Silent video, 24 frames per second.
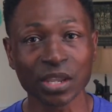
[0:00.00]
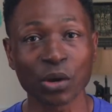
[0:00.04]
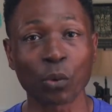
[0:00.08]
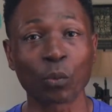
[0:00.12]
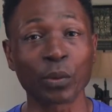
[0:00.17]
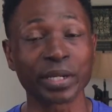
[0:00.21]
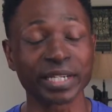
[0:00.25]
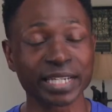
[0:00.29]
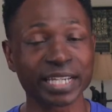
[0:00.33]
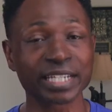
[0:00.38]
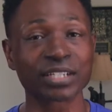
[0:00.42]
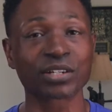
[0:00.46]

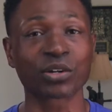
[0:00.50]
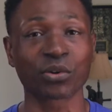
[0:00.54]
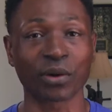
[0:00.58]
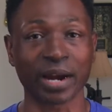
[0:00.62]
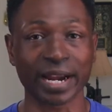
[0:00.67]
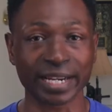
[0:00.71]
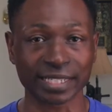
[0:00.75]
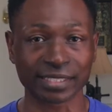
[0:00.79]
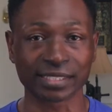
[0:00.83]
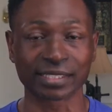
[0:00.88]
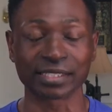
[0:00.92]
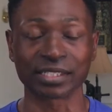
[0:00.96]
We need
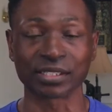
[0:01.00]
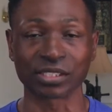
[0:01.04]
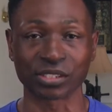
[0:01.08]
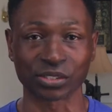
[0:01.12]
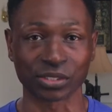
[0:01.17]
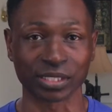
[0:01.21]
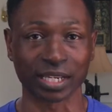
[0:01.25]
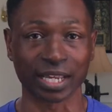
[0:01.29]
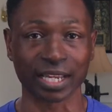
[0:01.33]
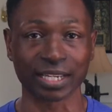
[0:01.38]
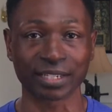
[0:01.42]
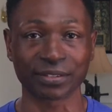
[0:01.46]
Christ in
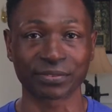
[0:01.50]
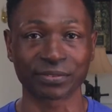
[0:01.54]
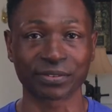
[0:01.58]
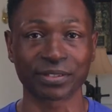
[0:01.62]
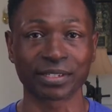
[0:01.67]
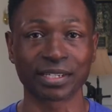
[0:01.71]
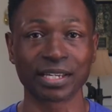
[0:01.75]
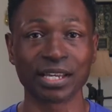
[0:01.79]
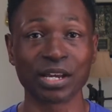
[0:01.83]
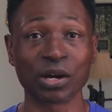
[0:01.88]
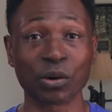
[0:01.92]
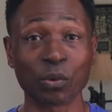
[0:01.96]
this life.
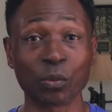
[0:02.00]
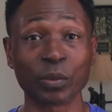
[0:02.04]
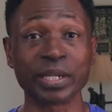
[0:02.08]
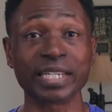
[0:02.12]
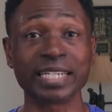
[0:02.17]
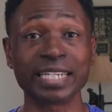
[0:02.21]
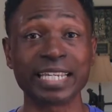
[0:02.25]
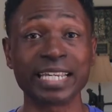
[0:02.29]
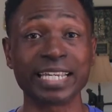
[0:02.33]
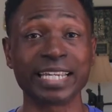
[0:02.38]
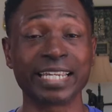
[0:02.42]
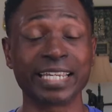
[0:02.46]
We
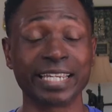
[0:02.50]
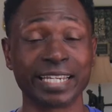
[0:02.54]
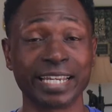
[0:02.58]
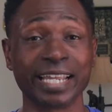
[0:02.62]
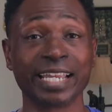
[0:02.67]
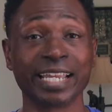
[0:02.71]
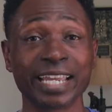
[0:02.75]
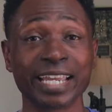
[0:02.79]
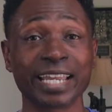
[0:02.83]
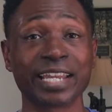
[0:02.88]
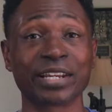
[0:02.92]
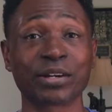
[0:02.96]
need,
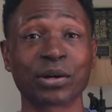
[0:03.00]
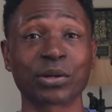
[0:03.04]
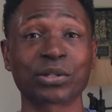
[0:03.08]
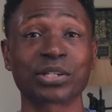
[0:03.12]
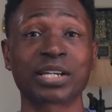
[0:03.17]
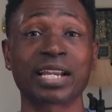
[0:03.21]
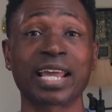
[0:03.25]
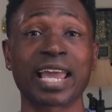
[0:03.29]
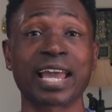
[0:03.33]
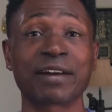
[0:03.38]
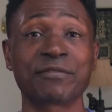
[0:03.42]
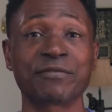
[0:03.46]
in
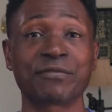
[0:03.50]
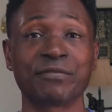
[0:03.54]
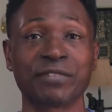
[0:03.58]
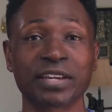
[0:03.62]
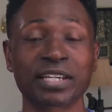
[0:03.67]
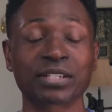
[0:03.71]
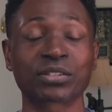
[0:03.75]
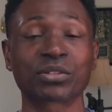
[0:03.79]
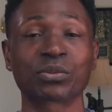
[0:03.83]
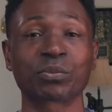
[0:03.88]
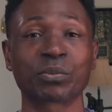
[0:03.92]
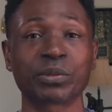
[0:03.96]
order to have
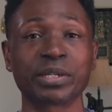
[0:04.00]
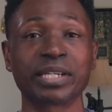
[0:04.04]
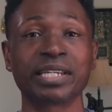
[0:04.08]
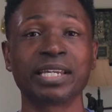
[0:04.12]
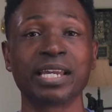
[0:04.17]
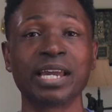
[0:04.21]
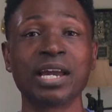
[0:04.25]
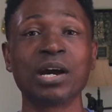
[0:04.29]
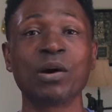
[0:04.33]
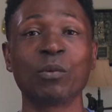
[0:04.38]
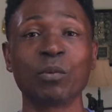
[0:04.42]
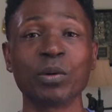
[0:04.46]
victory,
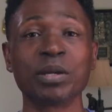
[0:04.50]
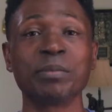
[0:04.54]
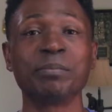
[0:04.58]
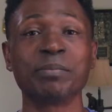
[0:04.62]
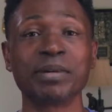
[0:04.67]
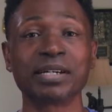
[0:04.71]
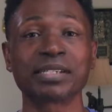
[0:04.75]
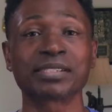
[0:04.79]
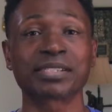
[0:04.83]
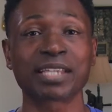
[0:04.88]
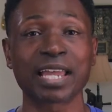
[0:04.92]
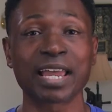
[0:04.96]
we
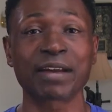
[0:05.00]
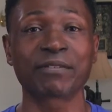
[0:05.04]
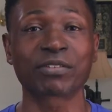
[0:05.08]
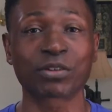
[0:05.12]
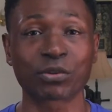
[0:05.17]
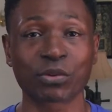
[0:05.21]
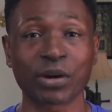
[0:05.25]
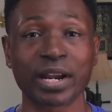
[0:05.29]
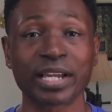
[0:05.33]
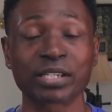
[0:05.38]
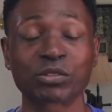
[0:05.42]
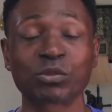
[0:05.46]
must have
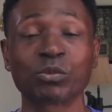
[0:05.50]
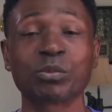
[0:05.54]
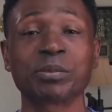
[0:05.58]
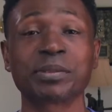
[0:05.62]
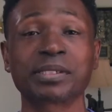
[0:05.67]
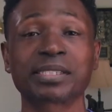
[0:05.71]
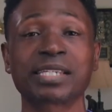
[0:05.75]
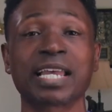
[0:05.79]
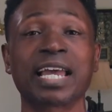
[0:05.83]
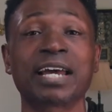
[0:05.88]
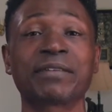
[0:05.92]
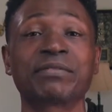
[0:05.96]
Christ. We
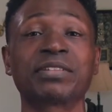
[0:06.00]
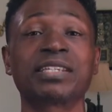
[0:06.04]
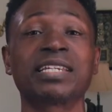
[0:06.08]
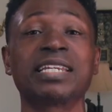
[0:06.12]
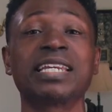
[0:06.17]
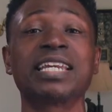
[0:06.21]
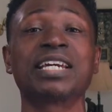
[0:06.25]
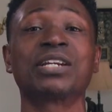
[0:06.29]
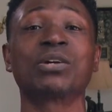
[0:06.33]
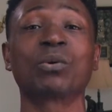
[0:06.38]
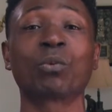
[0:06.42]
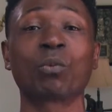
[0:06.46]
must have the
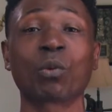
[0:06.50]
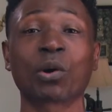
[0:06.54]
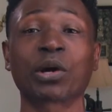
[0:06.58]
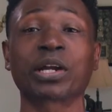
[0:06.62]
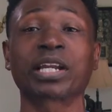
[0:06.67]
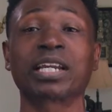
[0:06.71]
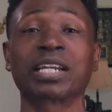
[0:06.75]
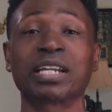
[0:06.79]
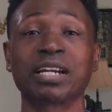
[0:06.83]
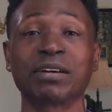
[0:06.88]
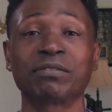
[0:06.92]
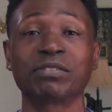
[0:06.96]
inner
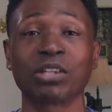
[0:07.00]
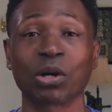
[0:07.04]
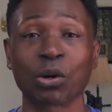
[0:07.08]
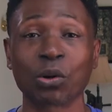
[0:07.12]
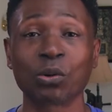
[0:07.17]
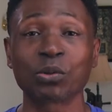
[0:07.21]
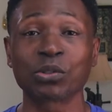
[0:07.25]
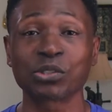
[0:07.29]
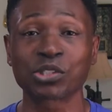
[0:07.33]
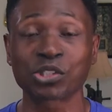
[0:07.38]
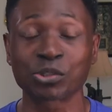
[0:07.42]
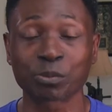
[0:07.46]
working of the
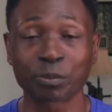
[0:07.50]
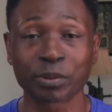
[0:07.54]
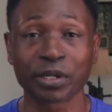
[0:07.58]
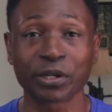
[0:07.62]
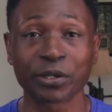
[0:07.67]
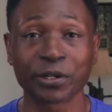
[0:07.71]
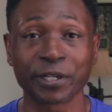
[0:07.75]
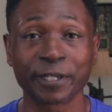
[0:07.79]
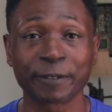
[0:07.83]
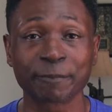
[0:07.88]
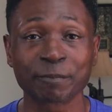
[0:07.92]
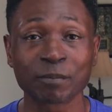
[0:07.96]
Holy
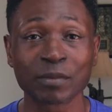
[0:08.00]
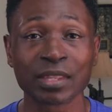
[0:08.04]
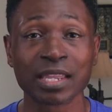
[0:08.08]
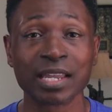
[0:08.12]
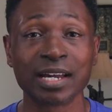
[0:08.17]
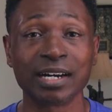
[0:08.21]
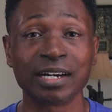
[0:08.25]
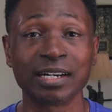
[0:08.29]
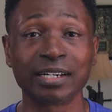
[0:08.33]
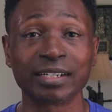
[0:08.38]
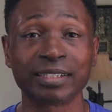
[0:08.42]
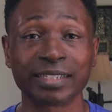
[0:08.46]
Spirit
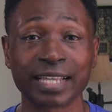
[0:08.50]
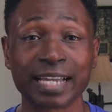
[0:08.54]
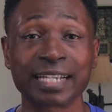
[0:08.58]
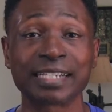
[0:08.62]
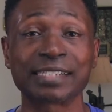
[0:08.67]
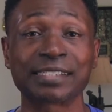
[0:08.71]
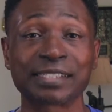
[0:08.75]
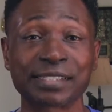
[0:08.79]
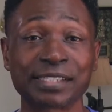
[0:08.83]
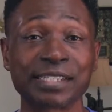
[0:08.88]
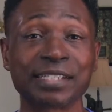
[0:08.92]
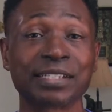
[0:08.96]
uh, that
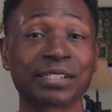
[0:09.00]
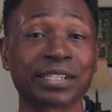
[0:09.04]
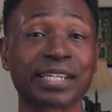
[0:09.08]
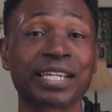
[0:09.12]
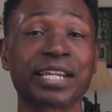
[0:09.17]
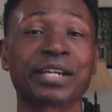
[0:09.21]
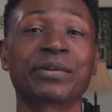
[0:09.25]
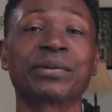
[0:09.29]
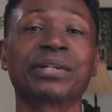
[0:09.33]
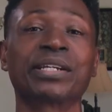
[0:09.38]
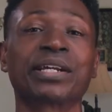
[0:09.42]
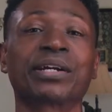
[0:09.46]
is still
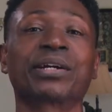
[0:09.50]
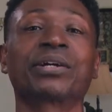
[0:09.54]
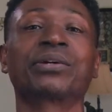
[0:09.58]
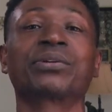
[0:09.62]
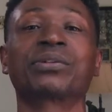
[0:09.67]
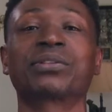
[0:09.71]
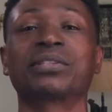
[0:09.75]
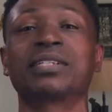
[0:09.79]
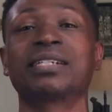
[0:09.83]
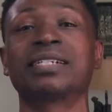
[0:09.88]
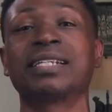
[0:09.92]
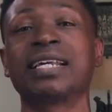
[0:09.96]
here in the
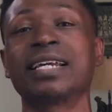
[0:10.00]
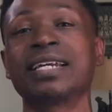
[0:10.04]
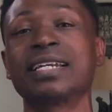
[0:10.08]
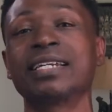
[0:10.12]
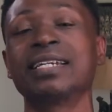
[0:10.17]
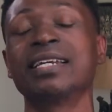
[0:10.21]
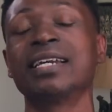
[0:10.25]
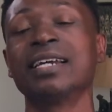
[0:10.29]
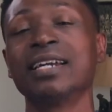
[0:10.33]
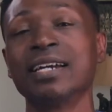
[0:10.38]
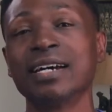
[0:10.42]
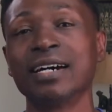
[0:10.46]
earth
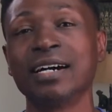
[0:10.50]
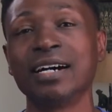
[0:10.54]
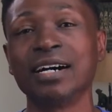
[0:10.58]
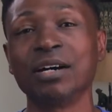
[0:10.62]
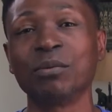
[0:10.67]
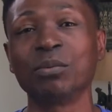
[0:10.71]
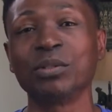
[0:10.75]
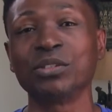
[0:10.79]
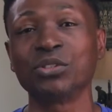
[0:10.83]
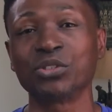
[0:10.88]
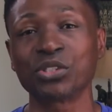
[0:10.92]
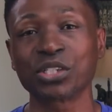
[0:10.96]
today. Uh,
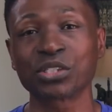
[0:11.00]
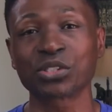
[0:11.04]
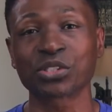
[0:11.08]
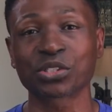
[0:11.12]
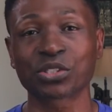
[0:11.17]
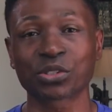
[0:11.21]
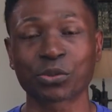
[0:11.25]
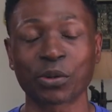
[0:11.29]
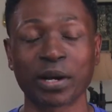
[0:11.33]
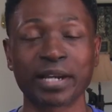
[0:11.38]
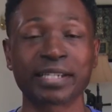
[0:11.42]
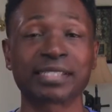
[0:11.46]
when
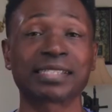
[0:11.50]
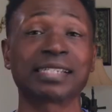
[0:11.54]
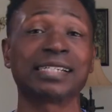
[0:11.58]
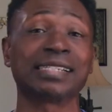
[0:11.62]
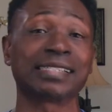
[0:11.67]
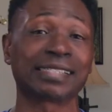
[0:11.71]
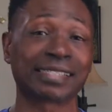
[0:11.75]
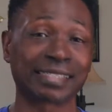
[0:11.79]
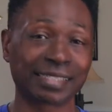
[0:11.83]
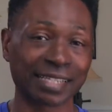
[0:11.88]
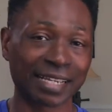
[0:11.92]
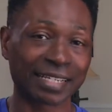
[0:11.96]
Jesus Christ
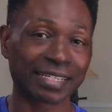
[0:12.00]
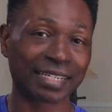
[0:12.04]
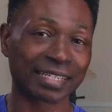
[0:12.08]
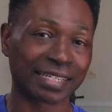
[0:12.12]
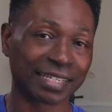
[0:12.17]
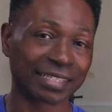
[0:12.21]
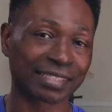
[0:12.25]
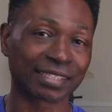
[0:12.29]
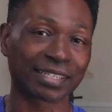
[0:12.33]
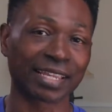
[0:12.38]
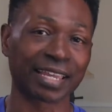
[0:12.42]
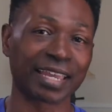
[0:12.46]
ascended
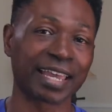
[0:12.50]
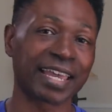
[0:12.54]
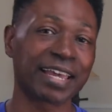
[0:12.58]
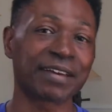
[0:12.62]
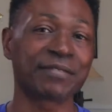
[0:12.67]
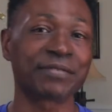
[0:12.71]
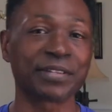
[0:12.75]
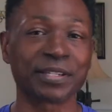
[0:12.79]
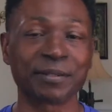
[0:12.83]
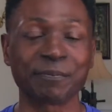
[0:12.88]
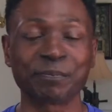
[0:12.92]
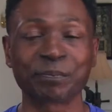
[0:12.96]
into
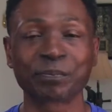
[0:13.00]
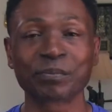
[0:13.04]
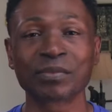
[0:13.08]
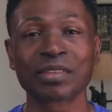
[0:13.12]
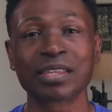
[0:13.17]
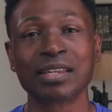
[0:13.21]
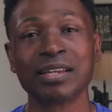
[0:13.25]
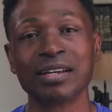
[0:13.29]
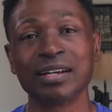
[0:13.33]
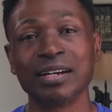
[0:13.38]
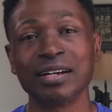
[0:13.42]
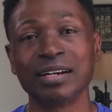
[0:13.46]
heaven,
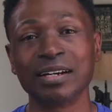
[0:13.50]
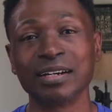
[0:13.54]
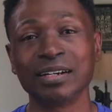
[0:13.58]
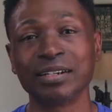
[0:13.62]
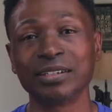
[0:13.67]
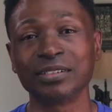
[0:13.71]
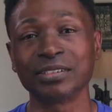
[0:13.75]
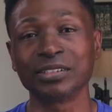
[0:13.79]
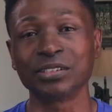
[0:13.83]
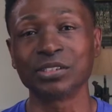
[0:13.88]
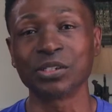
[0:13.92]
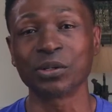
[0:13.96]

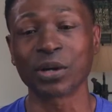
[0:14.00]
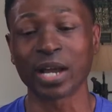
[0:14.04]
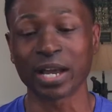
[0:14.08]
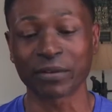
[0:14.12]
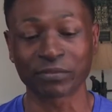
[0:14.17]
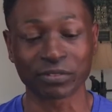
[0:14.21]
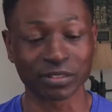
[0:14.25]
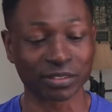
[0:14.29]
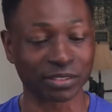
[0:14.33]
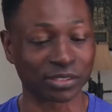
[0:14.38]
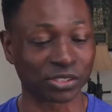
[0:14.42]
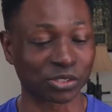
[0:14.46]
uh, you know,
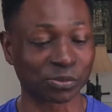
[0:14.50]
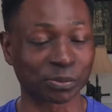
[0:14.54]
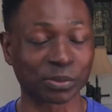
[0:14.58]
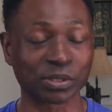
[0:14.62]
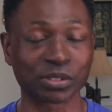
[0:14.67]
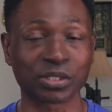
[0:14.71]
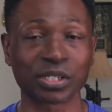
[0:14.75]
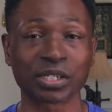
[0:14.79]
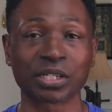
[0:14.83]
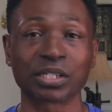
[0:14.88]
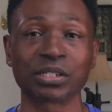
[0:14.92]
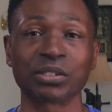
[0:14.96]
after this
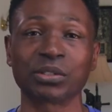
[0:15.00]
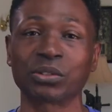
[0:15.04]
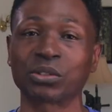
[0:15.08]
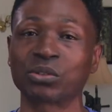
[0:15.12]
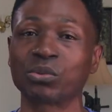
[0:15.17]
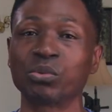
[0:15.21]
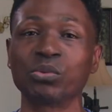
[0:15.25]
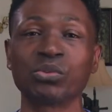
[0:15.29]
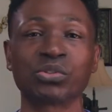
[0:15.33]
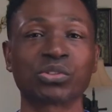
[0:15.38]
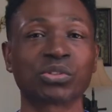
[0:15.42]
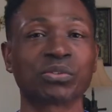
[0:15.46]
particular
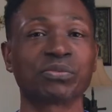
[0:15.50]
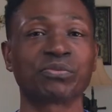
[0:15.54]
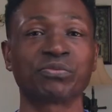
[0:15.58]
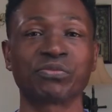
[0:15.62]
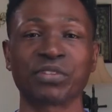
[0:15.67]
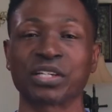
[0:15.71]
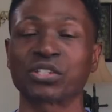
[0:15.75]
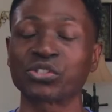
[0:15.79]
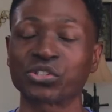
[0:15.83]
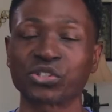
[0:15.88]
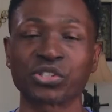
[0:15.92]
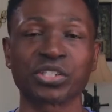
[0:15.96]

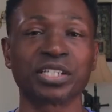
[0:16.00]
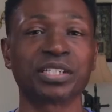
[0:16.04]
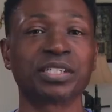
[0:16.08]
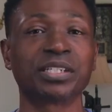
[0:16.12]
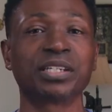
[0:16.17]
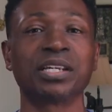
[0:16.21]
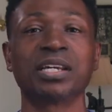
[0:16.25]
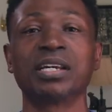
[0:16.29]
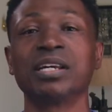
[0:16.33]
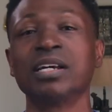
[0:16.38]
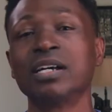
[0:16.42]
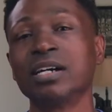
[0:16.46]

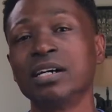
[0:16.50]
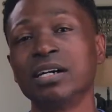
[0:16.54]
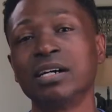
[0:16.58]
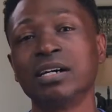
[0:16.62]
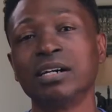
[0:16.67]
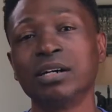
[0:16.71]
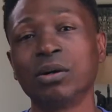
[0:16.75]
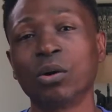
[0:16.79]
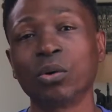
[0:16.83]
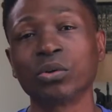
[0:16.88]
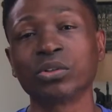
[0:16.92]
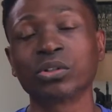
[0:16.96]
crucifixion
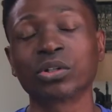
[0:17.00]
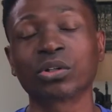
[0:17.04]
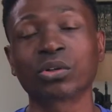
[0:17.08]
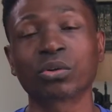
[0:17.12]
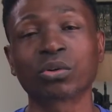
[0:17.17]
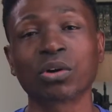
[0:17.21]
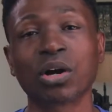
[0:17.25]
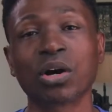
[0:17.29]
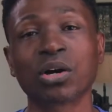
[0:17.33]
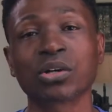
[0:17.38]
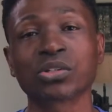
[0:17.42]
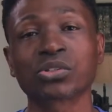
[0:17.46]
uh, on the
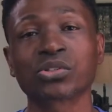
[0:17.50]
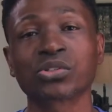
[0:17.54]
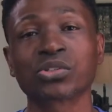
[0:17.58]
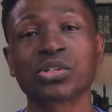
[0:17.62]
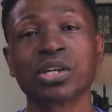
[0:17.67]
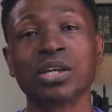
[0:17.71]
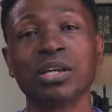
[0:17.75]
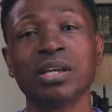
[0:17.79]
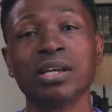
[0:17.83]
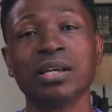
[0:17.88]
cross.